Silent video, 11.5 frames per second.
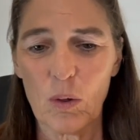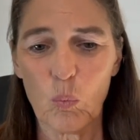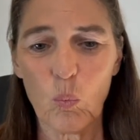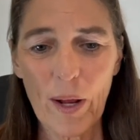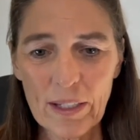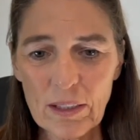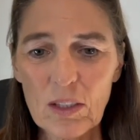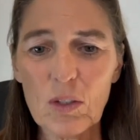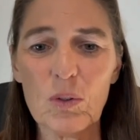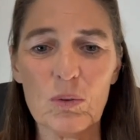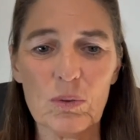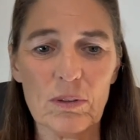when
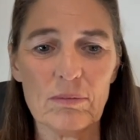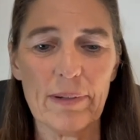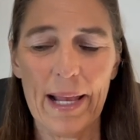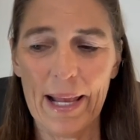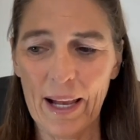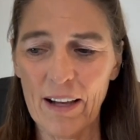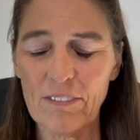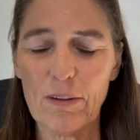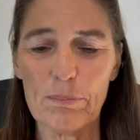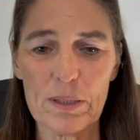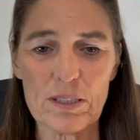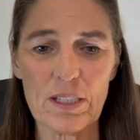you have
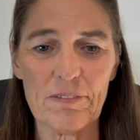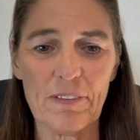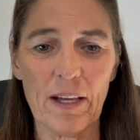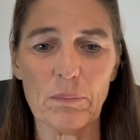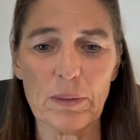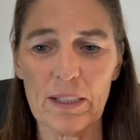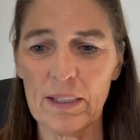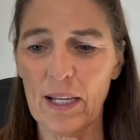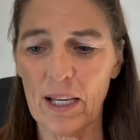a busy family